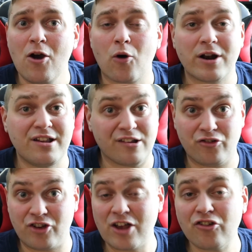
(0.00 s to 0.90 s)
or any
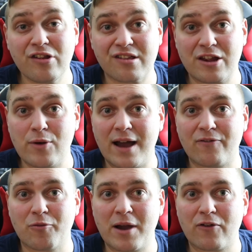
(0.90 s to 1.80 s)
suggestions that you
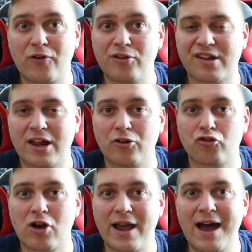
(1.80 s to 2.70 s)
have for microphones that I could
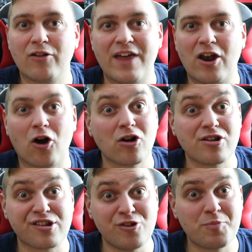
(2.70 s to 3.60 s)
try out that
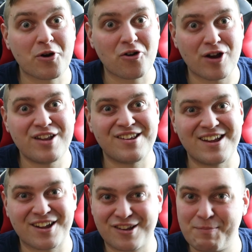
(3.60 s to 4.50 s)
aren't super
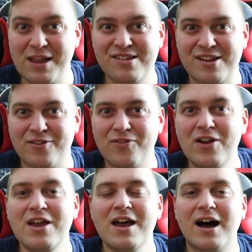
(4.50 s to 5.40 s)
crazy expensive,
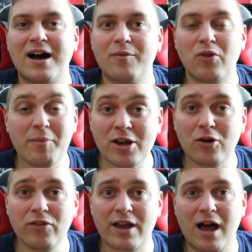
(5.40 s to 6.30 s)
let me
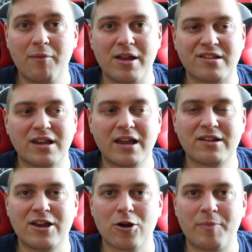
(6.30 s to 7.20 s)
know in the comments. I'd like
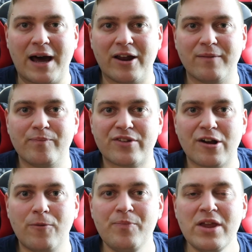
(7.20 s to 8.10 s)
to hear about it.
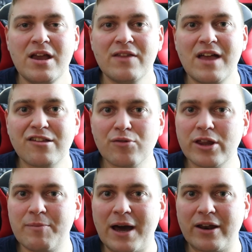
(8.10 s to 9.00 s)
So that's
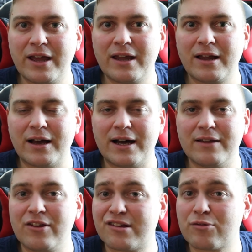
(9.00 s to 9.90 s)
really about it.
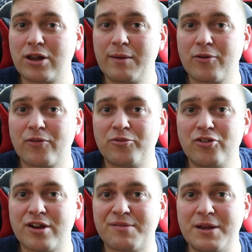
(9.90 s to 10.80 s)
This is Reclaimer from
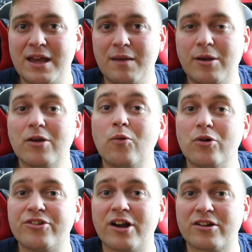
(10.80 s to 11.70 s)
2XP Gaming.
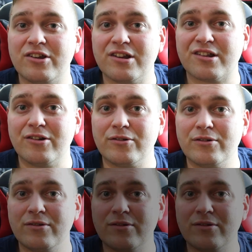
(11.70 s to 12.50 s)
We'll talk to you soon.